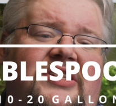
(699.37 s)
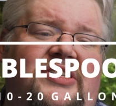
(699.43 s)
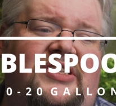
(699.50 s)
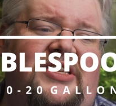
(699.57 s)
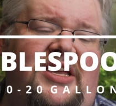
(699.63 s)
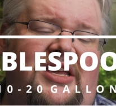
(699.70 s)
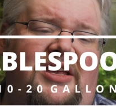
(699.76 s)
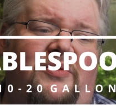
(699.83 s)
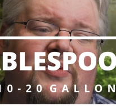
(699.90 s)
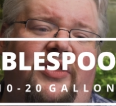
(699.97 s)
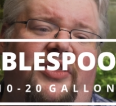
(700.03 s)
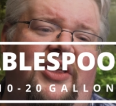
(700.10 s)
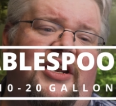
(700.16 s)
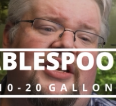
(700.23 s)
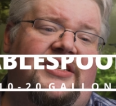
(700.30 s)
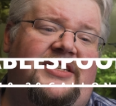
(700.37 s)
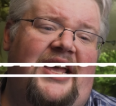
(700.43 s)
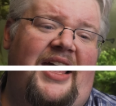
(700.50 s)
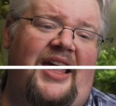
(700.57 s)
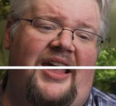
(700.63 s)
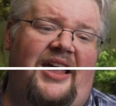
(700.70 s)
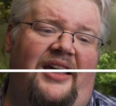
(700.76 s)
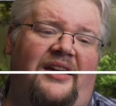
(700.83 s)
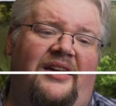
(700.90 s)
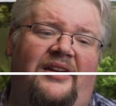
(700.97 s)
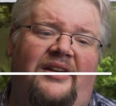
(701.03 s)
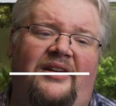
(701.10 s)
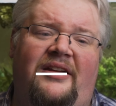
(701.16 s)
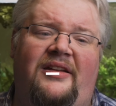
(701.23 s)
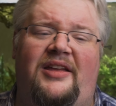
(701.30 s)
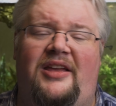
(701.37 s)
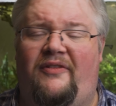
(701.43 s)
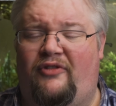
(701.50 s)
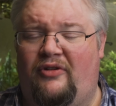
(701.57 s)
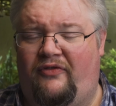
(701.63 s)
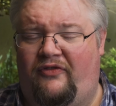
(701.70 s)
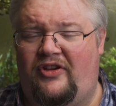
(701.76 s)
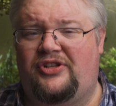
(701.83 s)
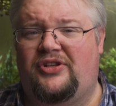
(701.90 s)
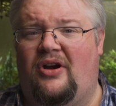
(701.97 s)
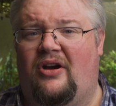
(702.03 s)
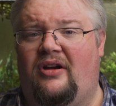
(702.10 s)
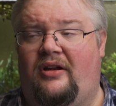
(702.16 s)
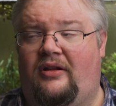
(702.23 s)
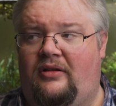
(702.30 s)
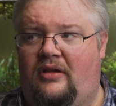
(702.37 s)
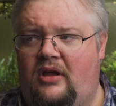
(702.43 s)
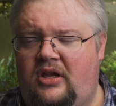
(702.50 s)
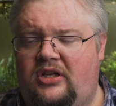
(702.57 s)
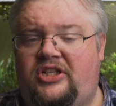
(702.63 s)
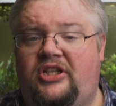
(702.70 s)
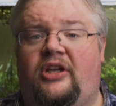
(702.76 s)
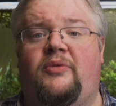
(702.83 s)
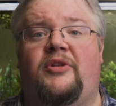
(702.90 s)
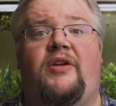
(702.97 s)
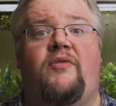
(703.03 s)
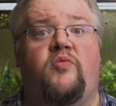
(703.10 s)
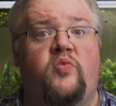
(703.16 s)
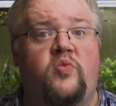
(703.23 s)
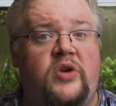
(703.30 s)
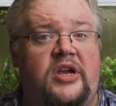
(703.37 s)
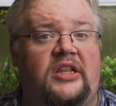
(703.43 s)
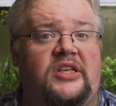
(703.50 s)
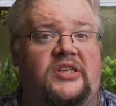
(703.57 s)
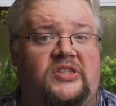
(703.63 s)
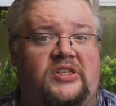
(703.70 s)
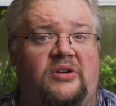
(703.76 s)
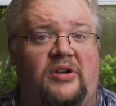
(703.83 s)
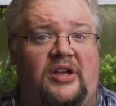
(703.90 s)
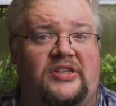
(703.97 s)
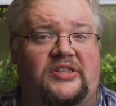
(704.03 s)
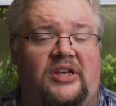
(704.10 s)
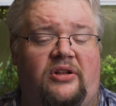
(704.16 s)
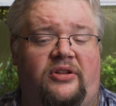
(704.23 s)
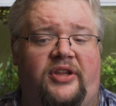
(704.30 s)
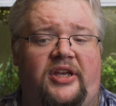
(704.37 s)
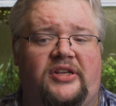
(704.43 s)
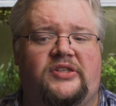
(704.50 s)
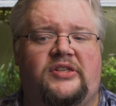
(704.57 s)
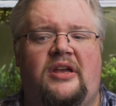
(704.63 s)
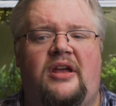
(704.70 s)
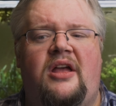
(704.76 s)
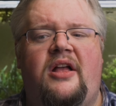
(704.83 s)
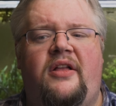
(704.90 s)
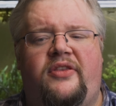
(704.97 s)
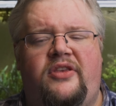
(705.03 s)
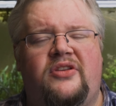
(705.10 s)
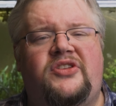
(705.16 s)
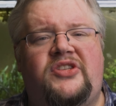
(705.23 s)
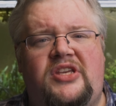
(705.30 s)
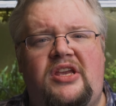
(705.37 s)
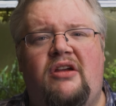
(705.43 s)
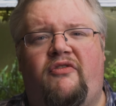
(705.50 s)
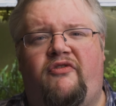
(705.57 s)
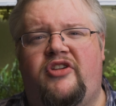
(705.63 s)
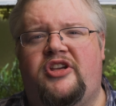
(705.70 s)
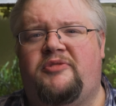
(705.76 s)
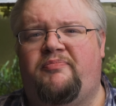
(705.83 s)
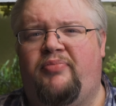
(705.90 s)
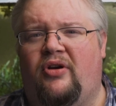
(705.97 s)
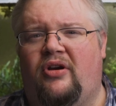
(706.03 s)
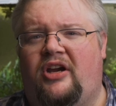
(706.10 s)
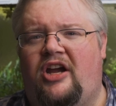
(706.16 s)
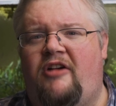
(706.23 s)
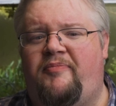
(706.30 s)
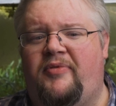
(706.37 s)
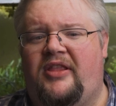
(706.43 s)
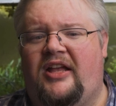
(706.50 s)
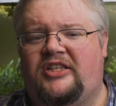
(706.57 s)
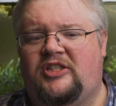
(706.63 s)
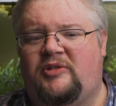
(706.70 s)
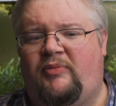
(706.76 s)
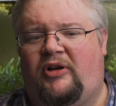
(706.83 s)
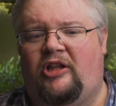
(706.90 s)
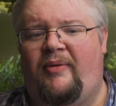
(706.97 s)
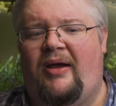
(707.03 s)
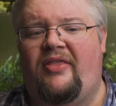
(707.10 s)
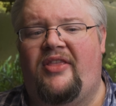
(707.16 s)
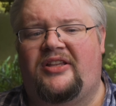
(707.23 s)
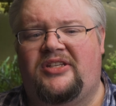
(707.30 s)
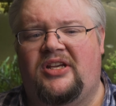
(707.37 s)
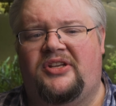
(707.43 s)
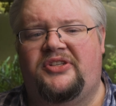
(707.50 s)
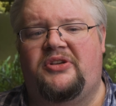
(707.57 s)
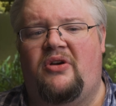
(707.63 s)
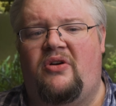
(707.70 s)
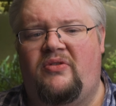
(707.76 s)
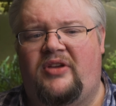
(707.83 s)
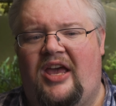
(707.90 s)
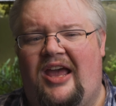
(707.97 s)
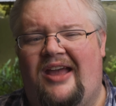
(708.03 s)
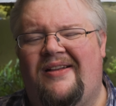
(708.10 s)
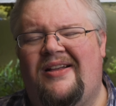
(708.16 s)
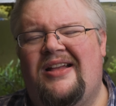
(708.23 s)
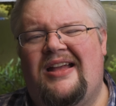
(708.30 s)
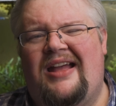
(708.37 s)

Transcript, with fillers: see within a day, if your fish aren't dealing with a really serious illness, you'll see your fish perk up in that small amount, and that tells you, okay,